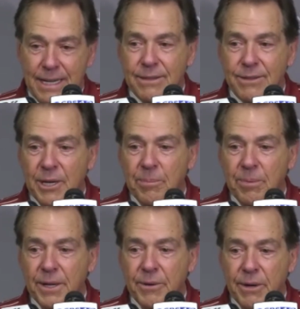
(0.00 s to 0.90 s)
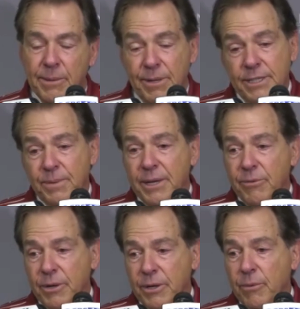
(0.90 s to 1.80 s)
I thought he played great, but he's
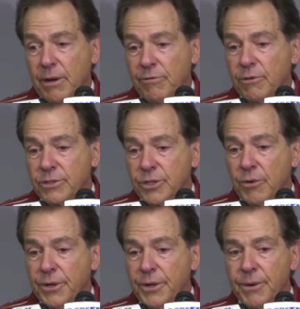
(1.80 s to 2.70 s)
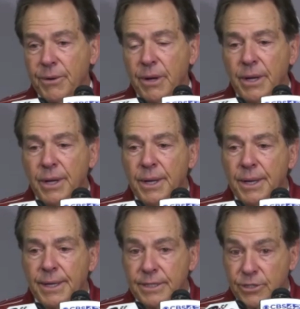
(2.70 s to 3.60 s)
played really rough for us all year.
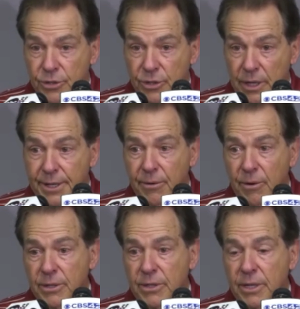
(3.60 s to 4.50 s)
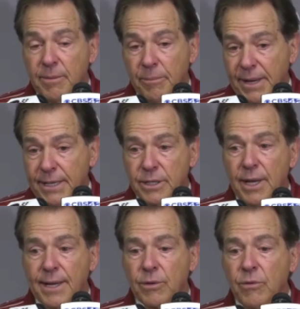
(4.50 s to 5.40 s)
He's a good leader on the team. It means a
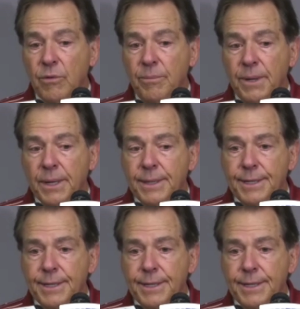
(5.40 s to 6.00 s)
lot to him.